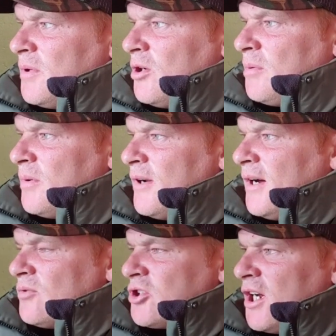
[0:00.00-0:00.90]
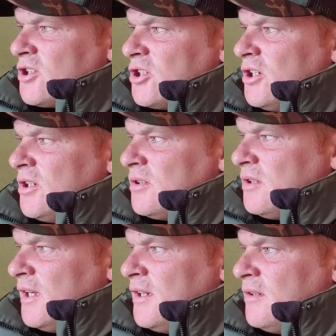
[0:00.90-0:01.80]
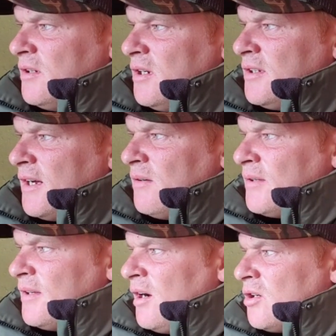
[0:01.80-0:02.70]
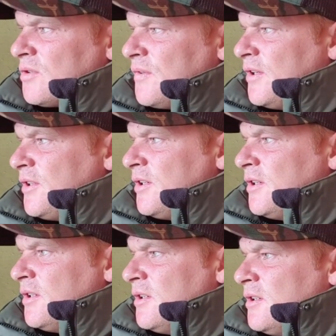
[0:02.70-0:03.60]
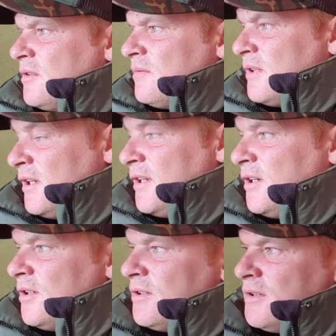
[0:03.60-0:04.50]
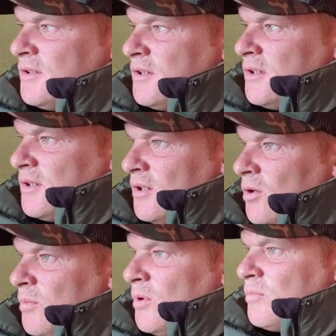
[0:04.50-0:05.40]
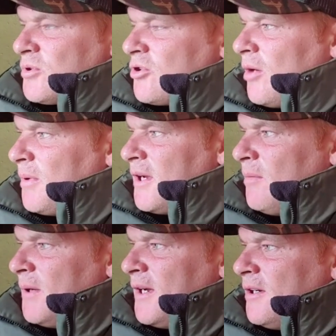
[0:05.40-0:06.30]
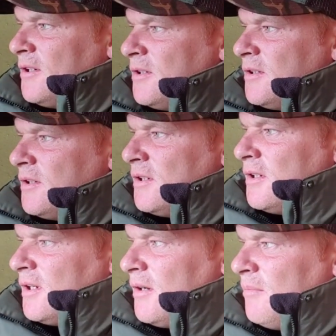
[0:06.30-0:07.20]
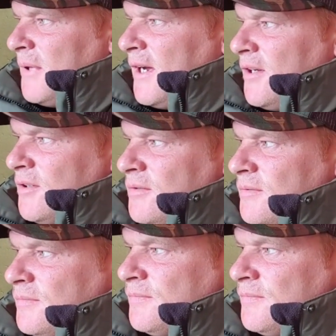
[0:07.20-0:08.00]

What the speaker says: up and around Cheshire, down at Oxford, Linear, up Shroppy up here, and Baden.